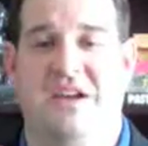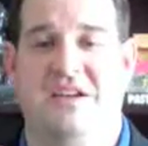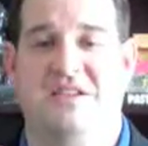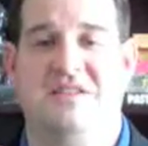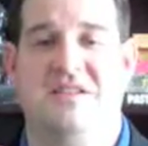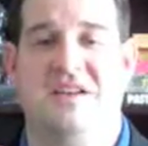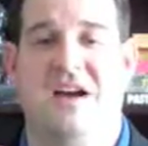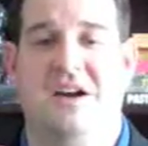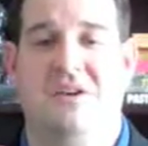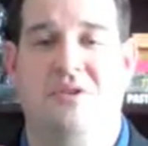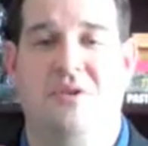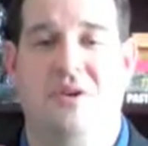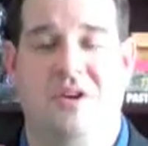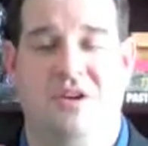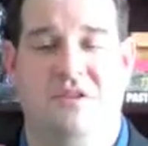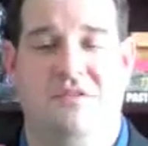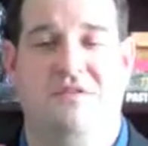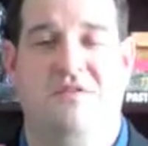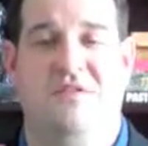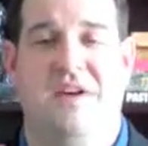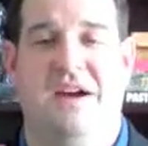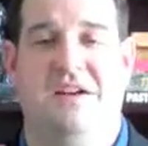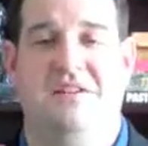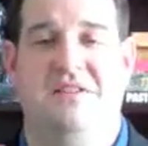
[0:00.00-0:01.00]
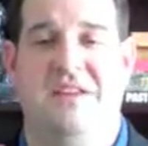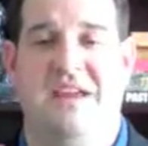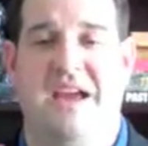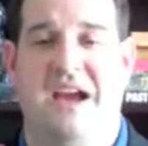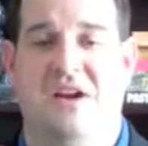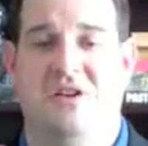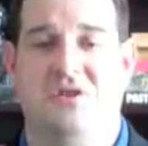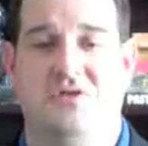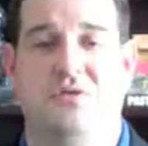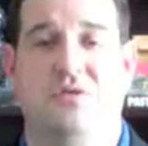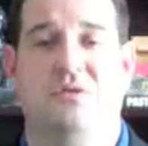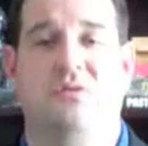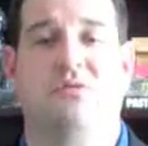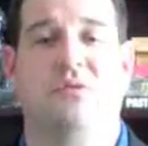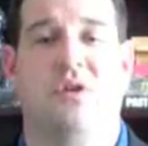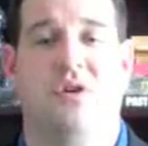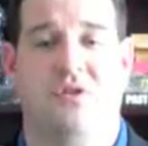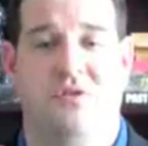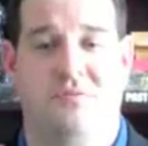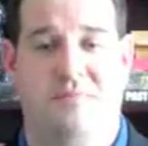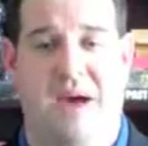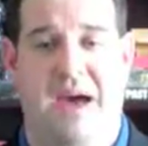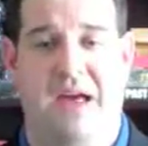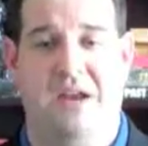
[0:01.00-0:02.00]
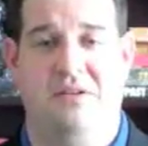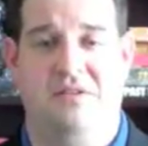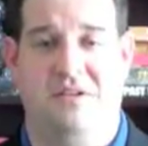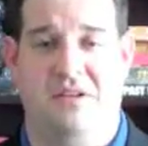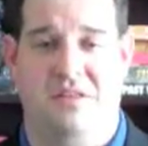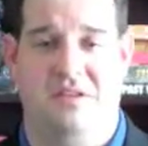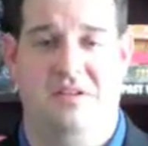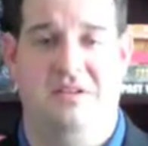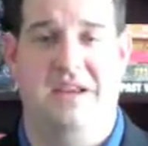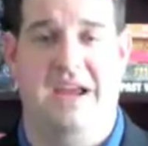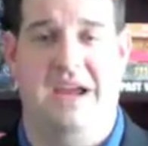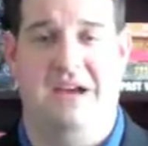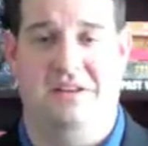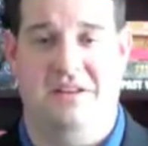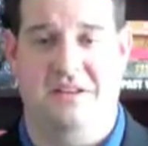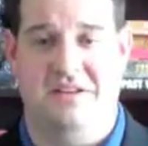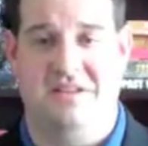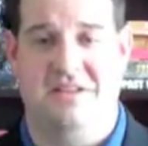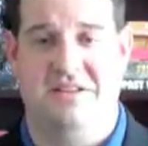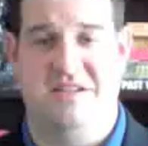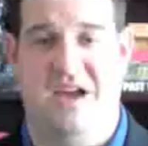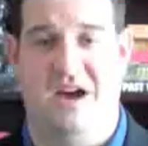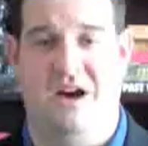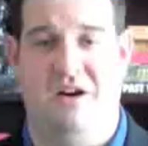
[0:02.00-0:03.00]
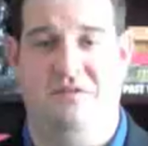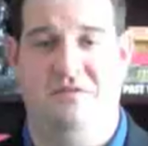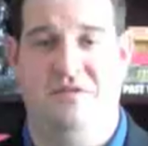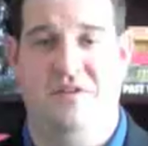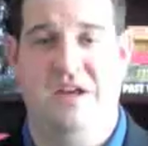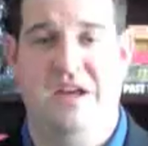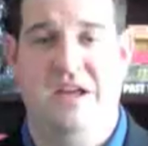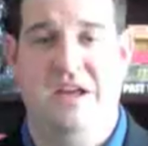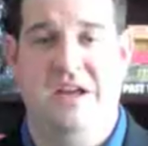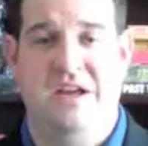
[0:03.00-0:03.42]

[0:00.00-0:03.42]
It's not going to affect the actual growth pattern of the nail itself.